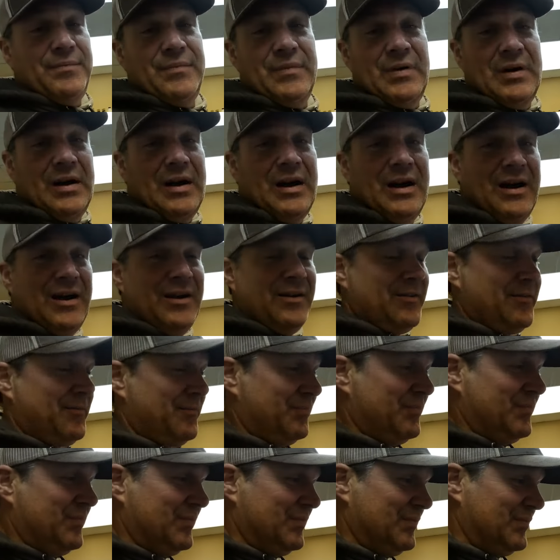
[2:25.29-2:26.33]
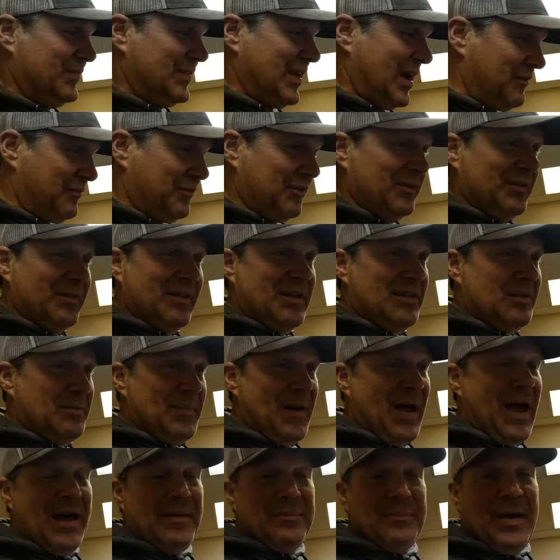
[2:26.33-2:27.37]
Definitely the
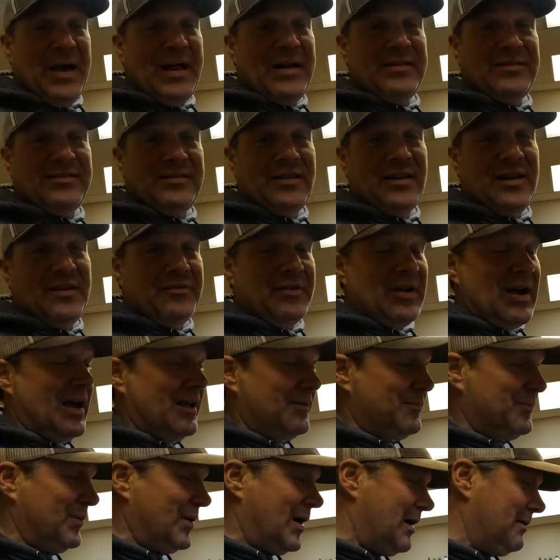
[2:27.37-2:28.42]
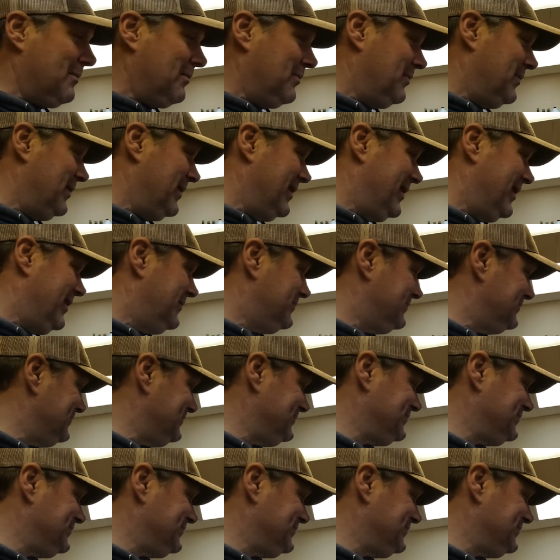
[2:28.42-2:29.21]
bad medicine. I've gotten probably,